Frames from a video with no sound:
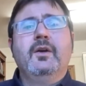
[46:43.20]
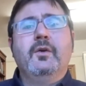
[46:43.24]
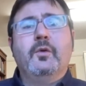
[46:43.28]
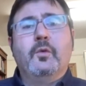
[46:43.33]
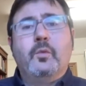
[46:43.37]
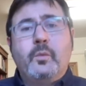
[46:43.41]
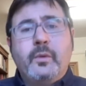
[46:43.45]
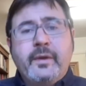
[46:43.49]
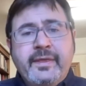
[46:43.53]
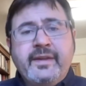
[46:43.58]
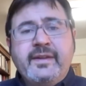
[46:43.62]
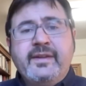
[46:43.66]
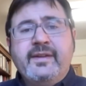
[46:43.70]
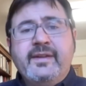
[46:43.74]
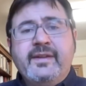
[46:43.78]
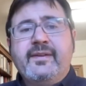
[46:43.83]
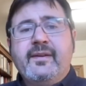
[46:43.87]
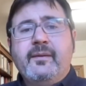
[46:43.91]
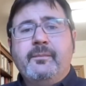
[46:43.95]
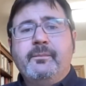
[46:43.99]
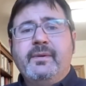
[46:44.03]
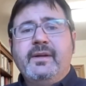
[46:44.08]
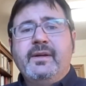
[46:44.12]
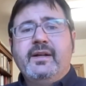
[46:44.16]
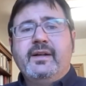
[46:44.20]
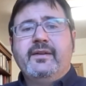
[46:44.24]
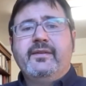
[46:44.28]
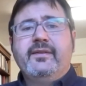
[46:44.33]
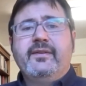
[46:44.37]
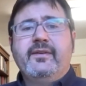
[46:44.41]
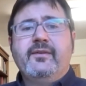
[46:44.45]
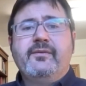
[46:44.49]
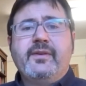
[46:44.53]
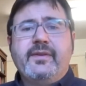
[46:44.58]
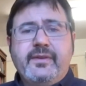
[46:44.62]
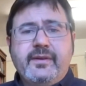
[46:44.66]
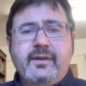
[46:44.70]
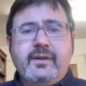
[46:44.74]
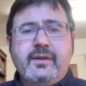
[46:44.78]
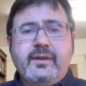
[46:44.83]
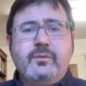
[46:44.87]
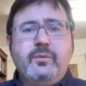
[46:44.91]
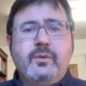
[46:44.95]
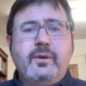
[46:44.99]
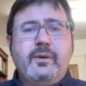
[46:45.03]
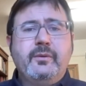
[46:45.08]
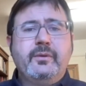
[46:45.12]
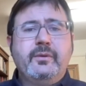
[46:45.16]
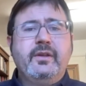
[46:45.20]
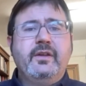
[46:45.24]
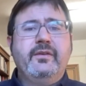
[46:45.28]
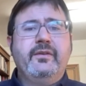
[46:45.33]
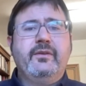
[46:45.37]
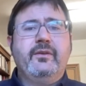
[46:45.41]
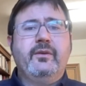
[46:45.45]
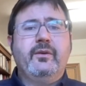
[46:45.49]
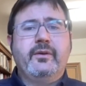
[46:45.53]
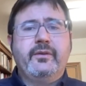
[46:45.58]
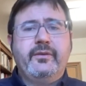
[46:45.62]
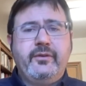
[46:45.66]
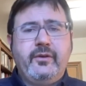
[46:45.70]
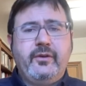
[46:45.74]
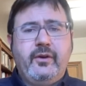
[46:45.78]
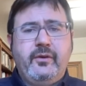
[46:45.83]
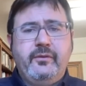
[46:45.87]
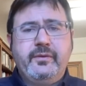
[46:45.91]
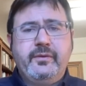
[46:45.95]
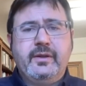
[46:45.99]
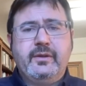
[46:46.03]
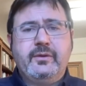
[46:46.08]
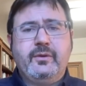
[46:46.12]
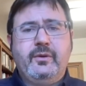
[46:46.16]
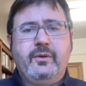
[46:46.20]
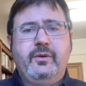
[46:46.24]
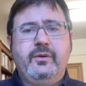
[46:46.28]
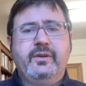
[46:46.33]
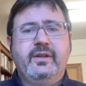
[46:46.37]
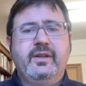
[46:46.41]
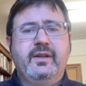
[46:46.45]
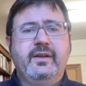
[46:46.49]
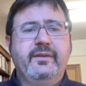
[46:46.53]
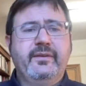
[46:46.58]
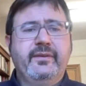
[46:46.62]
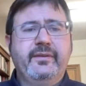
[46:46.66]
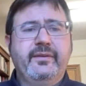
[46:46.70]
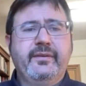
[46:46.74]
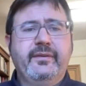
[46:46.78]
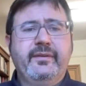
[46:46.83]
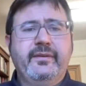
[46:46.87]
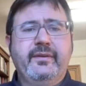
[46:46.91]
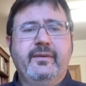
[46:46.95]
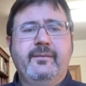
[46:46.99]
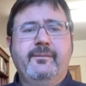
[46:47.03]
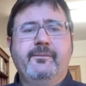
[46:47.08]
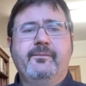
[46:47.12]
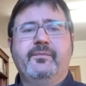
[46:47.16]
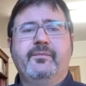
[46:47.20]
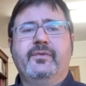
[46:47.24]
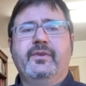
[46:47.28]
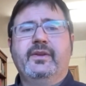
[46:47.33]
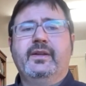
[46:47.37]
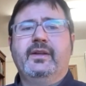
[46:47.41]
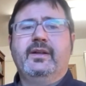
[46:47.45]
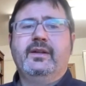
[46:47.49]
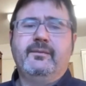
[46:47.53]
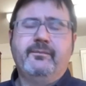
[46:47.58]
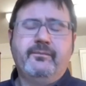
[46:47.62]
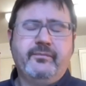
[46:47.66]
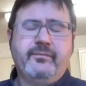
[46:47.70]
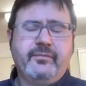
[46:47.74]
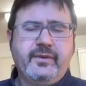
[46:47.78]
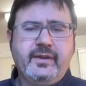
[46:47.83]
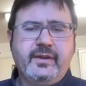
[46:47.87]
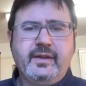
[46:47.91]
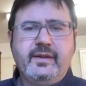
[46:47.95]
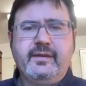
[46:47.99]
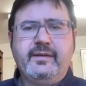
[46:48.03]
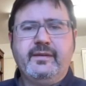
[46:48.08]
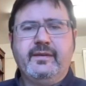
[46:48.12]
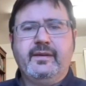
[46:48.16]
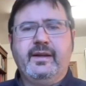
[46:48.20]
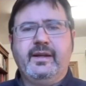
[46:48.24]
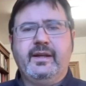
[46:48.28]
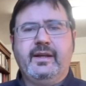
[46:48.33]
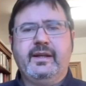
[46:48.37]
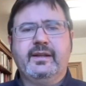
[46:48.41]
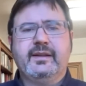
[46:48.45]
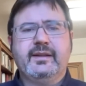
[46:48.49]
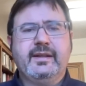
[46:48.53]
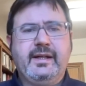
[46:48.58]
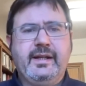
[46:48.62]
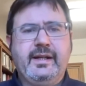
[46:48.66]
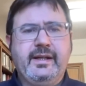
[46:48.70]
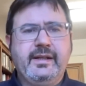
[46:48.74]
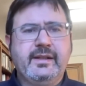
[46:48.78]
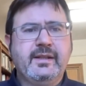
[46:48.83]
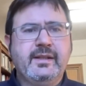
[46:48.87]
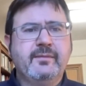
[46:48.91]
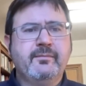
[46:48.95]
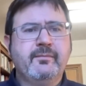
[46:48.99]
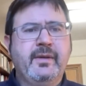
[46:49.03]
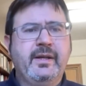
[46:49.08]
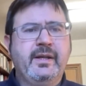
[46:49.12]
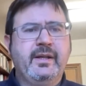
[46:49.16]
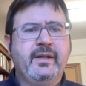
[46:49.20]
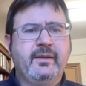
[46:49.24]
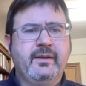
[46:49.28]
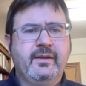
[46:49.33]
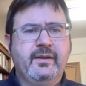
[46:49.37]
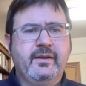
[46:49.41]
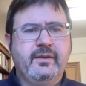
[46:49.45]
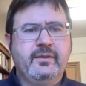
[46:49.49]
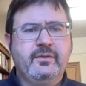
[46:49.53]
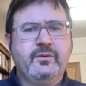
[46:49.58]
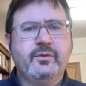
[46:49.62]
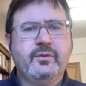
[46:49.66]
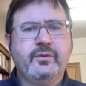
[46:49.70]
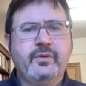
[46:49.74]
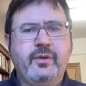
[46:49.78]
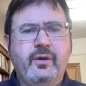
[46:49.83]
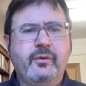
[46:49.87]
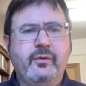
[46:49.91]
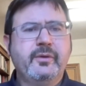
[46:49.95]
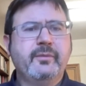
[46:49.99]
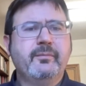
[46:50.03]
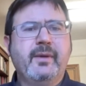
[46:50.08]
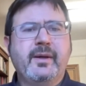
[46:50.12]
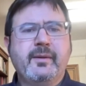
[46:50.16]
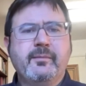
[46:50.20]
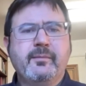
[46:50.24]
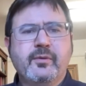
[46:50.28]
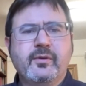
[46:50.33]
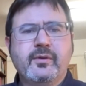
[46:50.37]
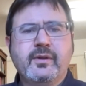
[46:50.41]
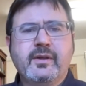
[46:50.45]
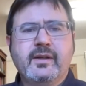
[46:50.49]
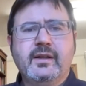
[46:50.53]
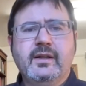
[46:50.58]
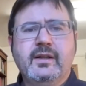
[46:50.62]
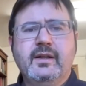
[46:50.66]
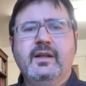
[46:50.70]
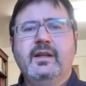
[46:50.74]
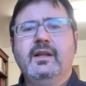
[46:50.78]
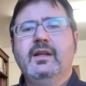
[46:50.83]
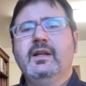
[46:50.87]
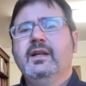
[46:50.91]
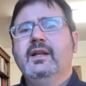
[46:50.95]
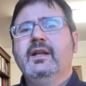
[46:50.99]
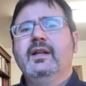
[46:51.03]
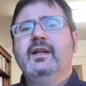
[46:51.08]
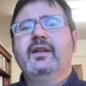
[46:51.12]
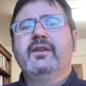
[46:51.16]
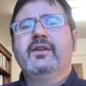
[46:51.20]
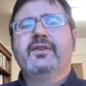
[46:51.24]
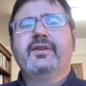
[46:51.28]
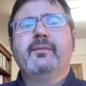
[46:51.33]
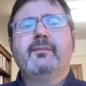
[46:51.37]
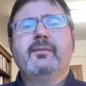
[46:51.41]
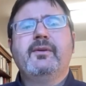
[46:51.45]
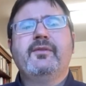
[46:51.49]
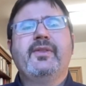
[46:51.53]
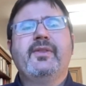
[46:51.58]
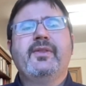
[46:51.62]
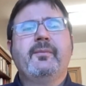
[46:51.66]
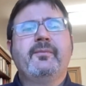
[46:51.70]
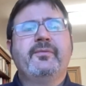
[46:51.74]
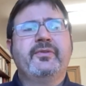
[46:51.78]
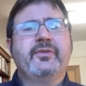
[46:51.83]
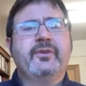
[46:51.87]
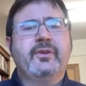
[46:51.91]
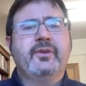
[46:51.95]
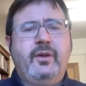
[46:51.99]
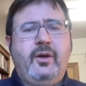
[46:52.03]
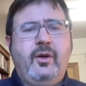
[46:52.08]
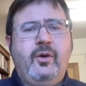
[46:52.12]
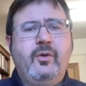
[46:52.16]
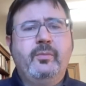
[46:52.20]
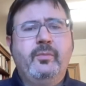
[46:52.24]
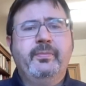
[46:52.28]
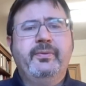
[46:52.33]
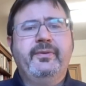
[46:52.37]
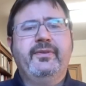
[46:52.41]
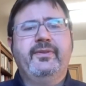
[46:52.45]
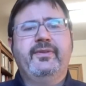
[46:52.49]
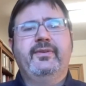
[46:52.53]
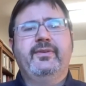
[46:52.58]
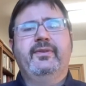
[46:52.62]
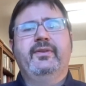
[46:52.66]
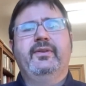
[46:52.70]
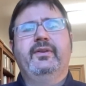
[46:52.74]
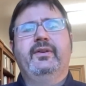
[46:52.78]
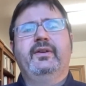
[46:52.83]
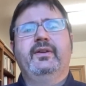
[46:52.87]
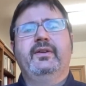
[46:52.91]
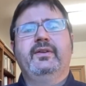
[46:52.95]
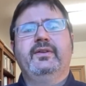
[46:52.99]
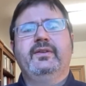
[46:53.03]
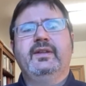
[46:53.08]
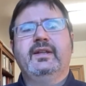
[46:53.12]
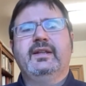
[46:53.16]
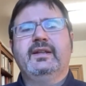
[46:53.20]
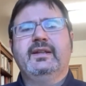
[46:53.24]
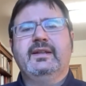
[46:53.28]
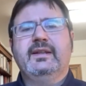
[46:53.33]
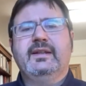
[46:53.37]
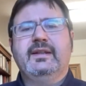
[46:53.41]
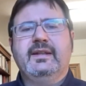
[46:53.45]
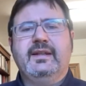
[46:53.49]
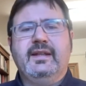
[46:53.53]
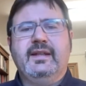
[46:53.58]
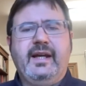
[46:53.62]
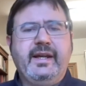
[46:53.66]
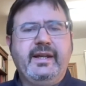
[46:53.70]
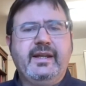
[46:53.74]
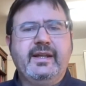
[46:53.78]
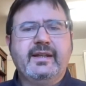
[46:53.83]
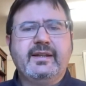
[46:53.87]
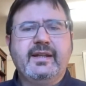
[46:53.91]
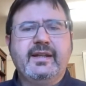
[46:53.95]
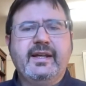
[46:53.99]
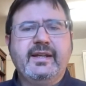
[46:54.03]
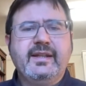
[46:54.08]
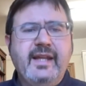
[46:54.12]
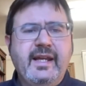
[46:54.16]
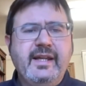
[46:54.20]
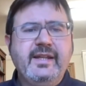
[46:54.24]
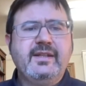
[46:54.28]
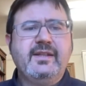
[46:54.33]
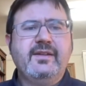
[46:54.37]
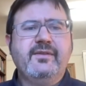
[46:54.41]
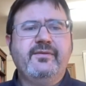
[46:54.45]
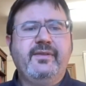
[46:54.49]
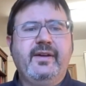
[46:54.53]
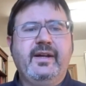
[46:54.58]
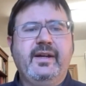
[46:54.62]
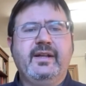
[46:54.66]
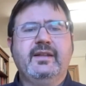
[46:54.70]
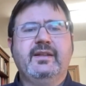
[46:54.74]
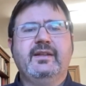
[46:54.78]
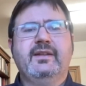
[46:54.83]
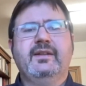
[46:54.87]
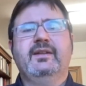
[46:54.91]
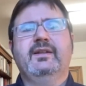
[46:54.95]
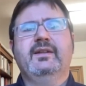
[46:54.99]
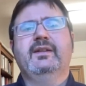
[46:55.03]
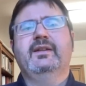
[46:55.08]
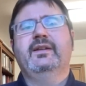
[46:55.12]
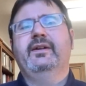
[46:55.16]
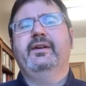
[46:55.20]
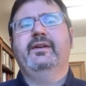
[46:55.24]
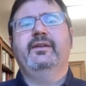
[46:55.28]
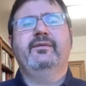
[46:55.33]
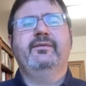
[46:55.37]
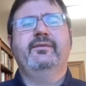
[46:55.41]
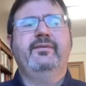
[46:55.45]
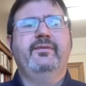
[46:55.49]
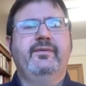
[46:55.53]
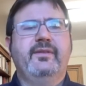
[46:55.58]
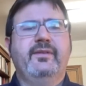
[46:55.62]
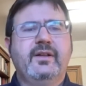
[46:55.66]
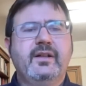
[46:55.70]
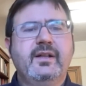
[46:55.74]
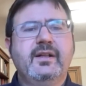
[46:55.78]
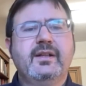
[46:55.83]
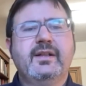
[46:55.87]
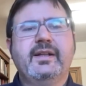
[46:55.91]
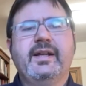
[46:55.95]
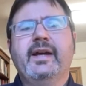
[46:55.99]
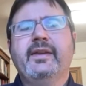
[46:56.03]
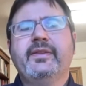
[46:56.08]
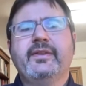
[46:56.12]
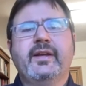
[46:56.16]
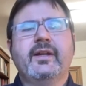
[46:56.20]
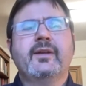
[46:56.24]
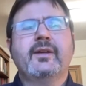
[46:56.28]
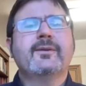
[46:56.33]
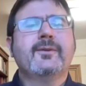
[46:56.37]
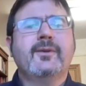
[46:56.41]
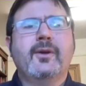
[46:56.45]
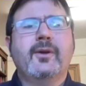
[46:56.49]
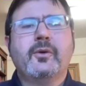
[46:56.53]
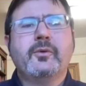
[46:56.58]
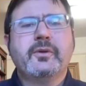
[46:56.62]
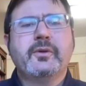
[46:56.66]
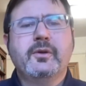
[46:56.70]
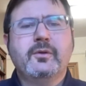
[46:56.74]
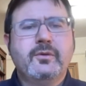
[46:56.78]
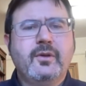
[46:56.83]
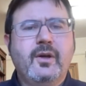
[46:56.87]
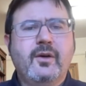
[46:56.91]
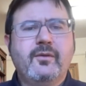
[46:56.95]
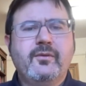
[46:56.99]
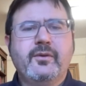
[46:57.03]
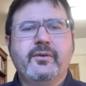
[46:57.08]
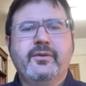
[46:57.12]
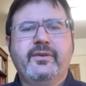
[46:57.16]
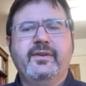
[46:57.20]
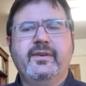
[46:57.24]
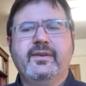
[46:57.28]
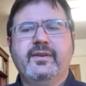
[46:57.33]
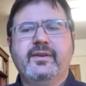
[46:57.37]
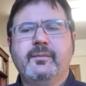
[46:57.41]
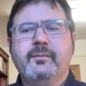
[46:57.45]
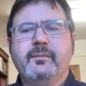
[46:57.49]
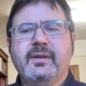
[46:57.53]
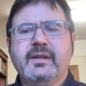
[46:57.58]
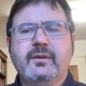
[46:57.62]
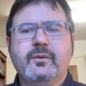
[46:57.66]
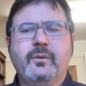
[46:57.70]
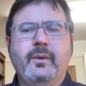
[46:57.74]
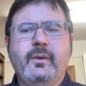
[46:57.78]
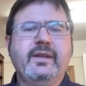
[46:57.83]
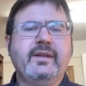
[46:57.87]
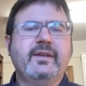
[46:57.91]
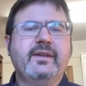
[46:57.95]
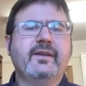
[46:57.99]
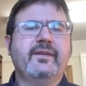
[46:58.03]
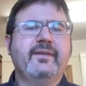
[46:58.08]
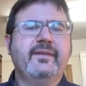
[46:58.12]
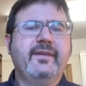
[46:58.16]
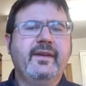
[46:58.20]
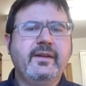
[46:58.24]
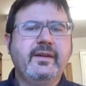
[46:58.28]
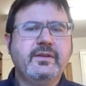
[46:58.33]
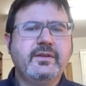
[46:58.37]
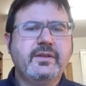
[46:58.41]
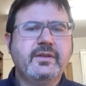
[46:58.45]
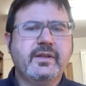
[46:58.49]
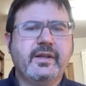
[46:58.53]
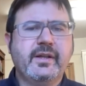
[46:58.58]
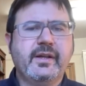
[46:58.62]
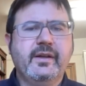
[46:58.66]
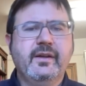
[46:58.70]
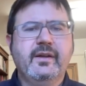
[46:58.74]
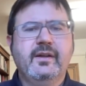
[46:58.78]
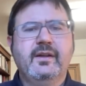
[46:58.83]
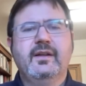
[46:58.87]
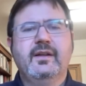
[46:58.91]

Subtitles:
With the disappearance of a third worldist or a Soviet audience, as I had tried to show in my book, some of the tropes that I had identified of early anti-colonial novels in the mid-20th century,